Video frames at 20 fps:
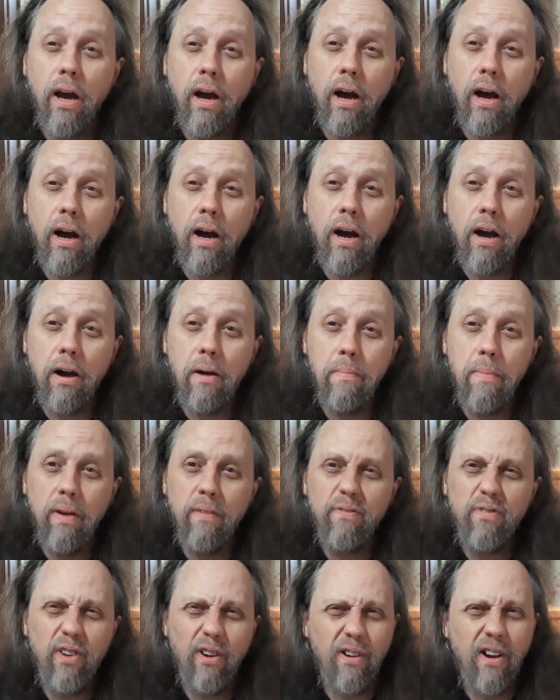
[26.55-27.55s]

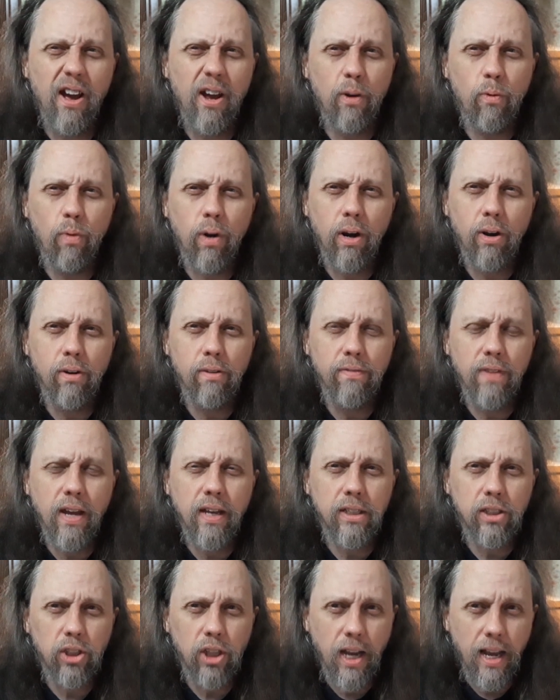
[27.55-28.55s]
If you're not aware of
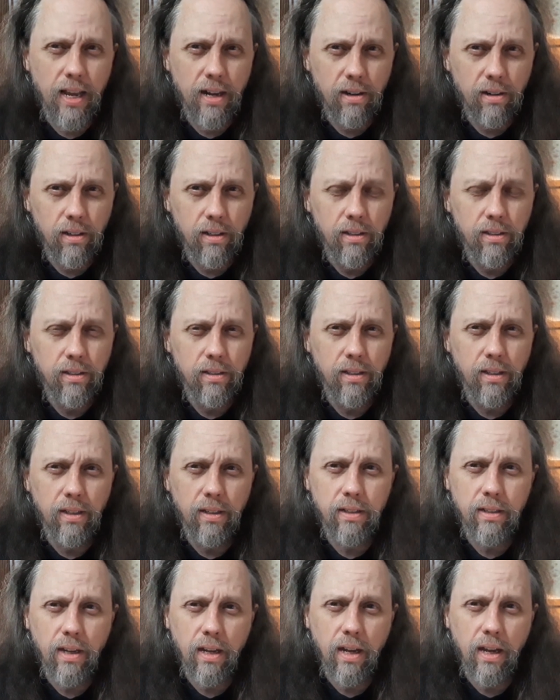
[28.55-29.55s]
that channel
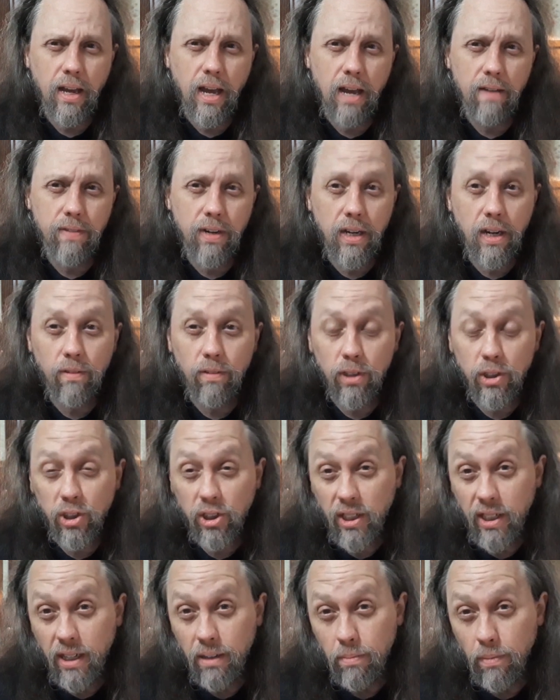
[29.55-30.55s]
and haven't never
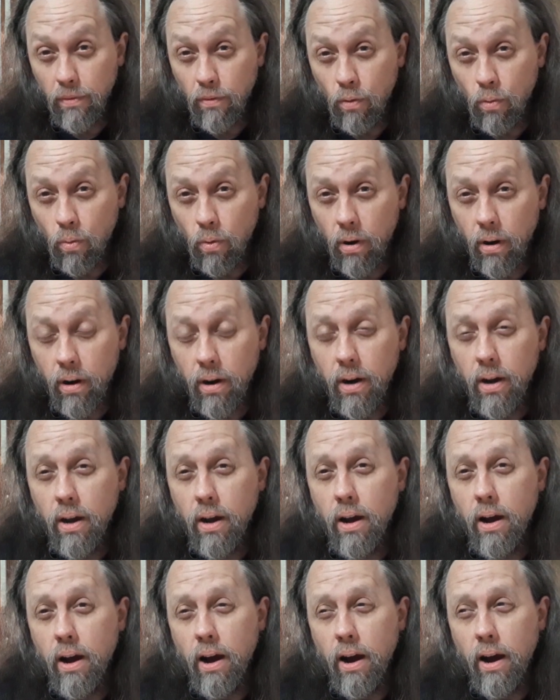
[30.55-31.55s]
seen it before,
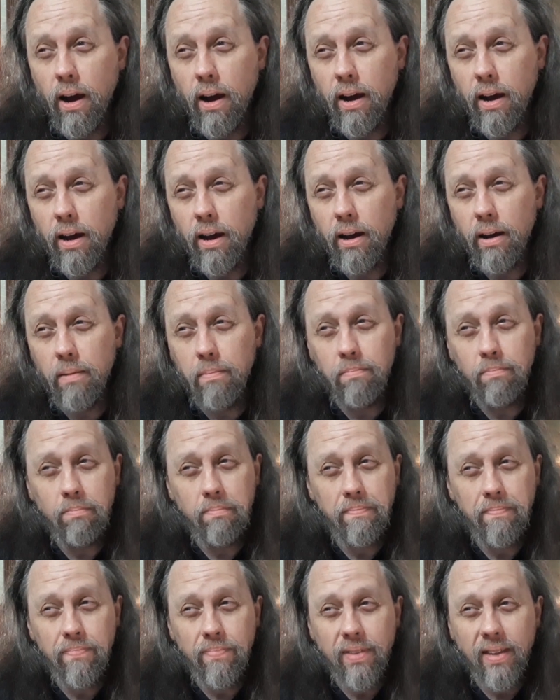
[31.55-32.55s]

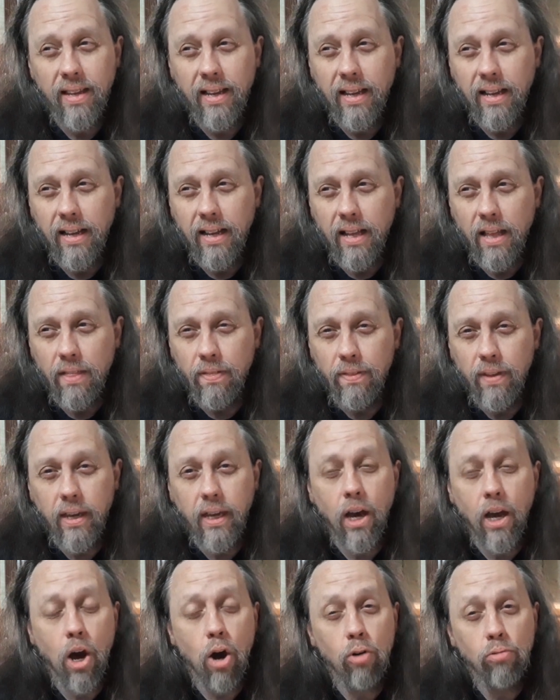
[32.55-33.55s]

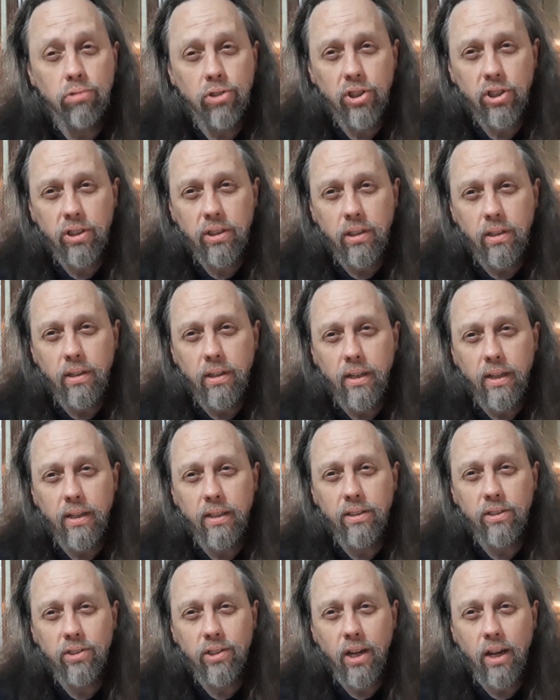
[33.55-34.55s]
the host
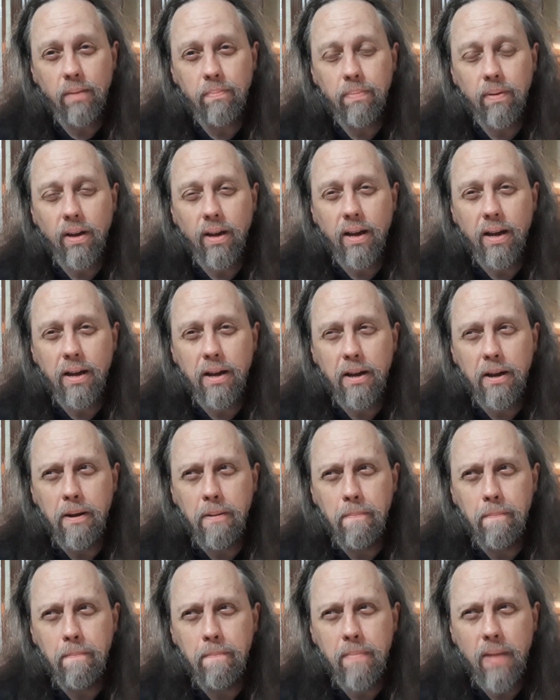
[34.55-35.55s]
ends up
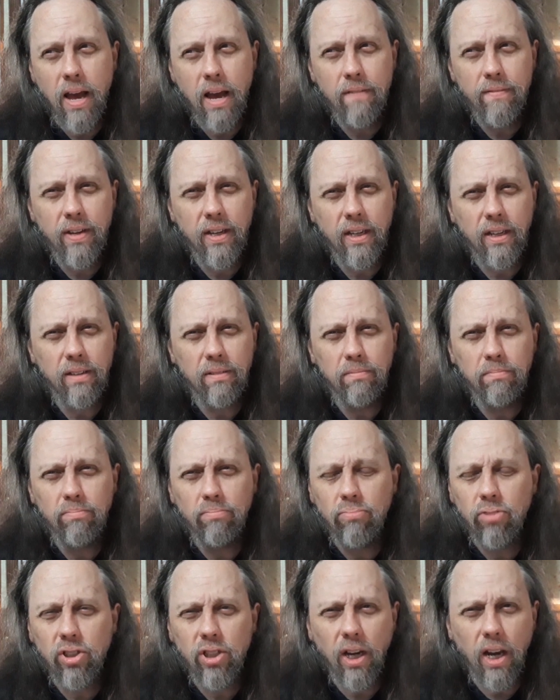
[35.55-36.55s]
having
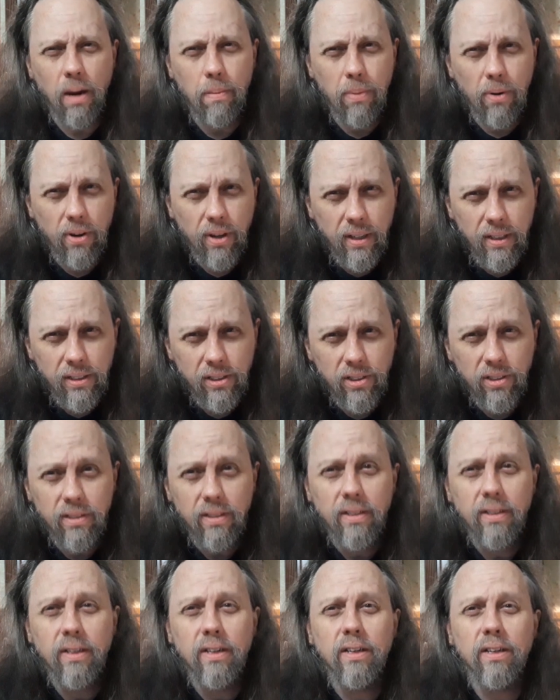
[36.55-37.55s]

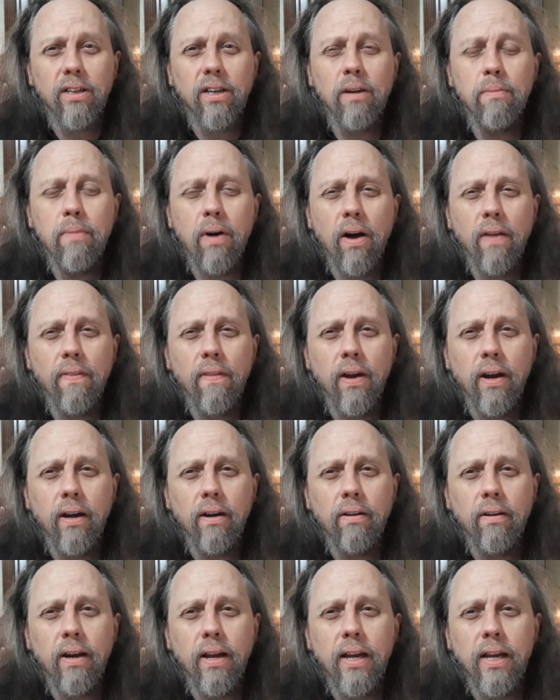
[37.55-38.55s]
celebrities come on
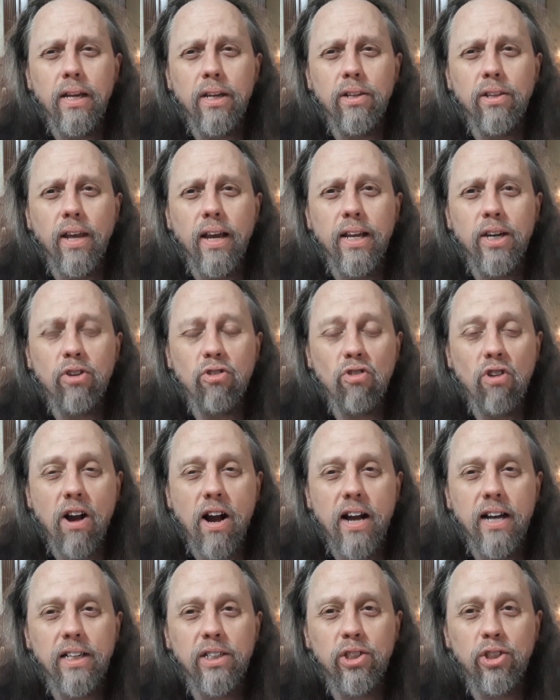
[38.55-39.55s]
there and they
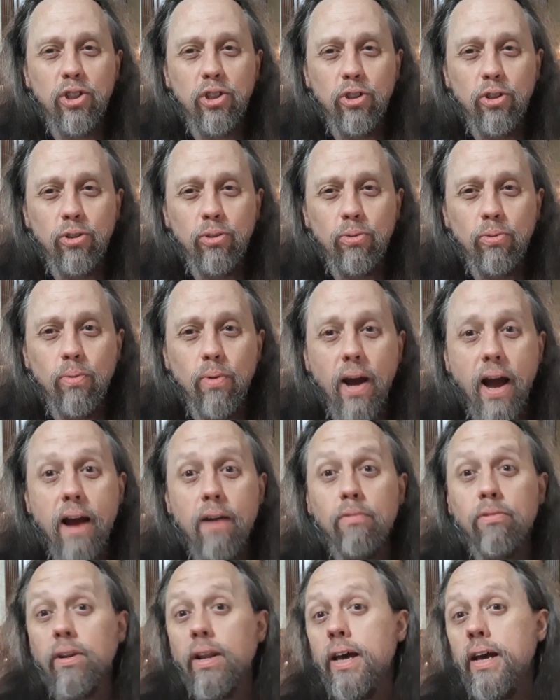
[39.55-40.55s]
try to
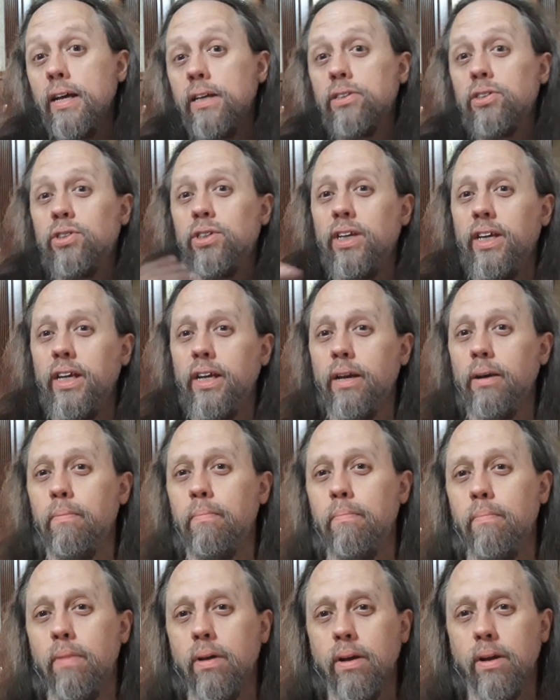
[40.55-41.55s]
outlast
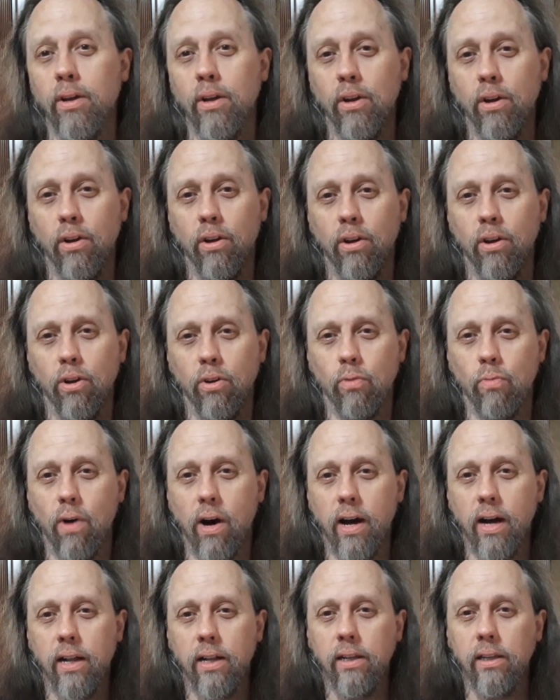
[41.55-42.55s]
him
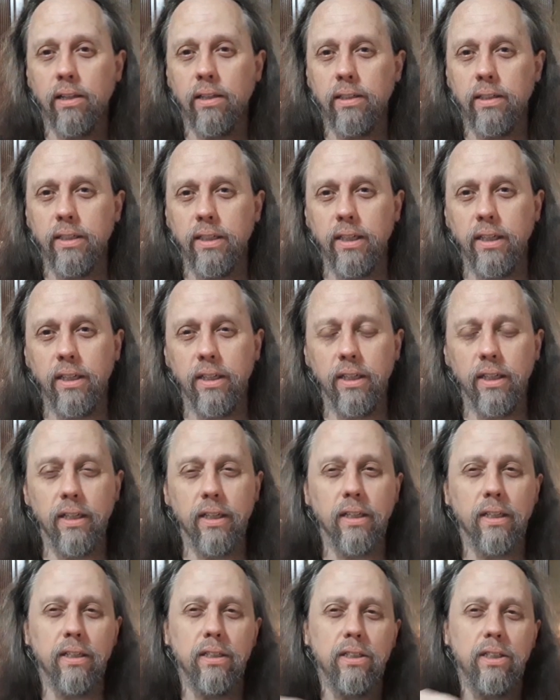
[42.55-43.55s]
while
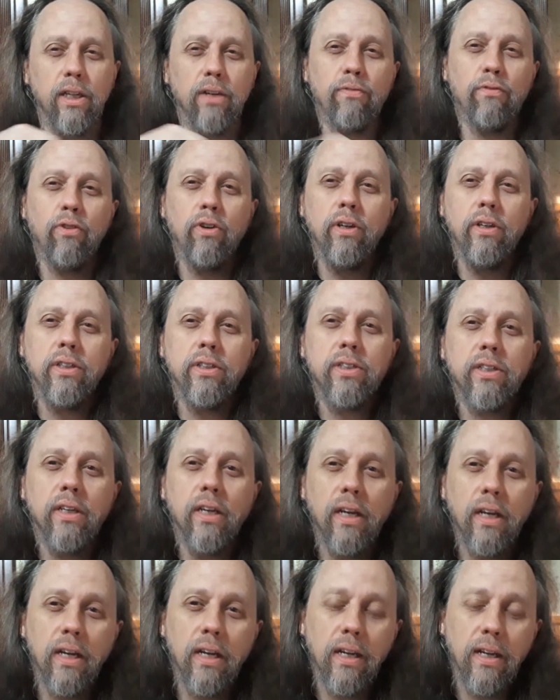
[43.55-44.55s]
eating different
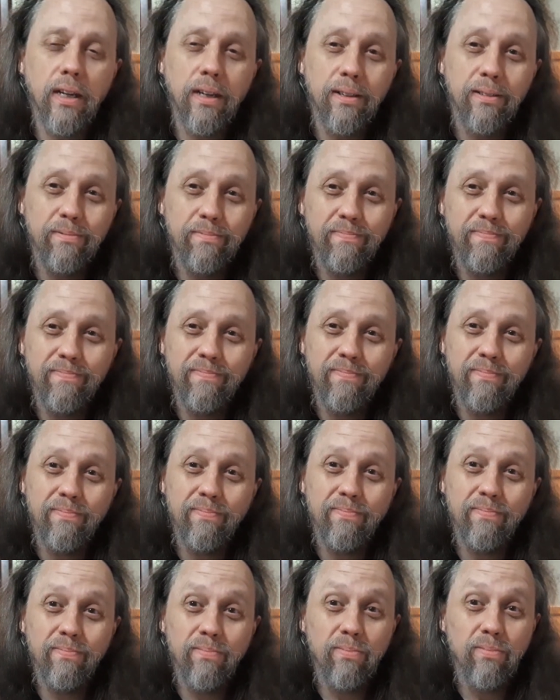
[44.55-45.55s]

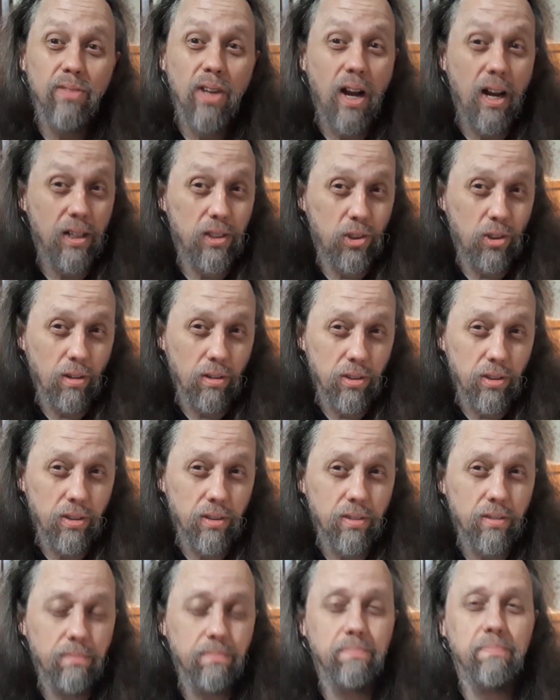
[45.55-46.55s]
hot
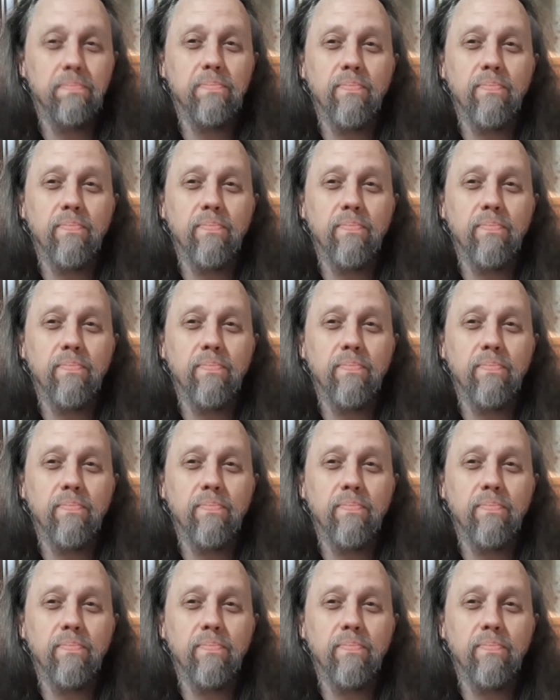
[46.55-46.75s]
sauces.